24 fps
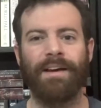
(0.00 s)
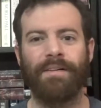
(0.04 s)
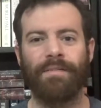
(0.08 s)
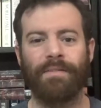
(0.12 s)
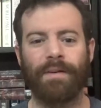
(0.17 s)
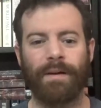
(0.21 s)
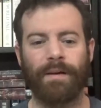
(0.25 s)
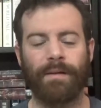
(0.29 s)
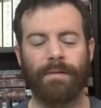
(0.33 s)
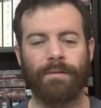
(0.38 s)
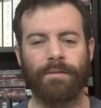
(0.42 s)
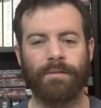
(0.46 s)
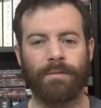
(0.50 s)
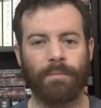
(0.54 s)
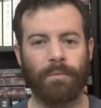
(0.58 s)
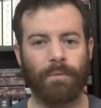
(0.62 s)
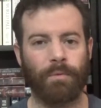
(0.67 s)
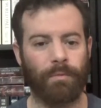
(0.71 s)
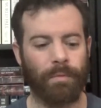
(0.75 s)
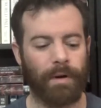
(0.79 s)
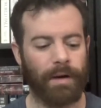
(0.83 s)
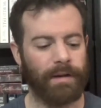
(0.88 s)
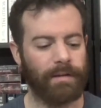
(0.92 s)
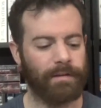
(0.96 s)
Found some
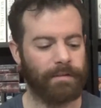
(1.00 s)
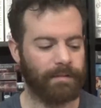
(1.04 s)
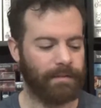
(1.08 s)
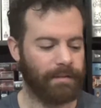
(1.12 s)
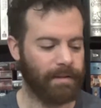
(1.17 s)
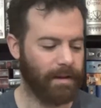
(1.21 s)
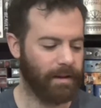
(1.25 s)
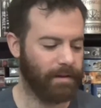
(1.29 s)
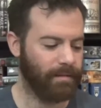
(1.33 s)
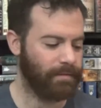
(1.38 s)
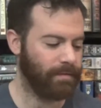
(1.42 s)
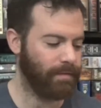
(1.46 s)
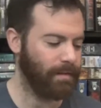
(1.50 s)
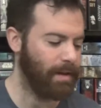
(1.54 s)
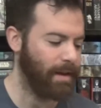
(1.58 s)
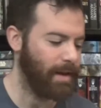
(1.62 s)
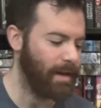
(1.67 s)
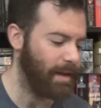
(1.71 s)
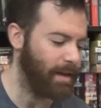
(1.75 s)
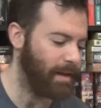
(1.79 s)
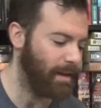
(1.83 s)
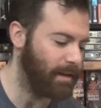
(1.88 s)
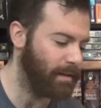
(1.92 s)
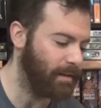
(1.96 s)
great stuff
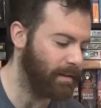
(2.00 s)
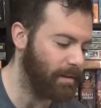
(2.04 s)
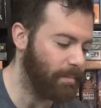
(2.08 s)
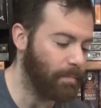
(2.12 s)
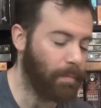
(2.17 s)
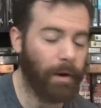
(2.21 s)
in the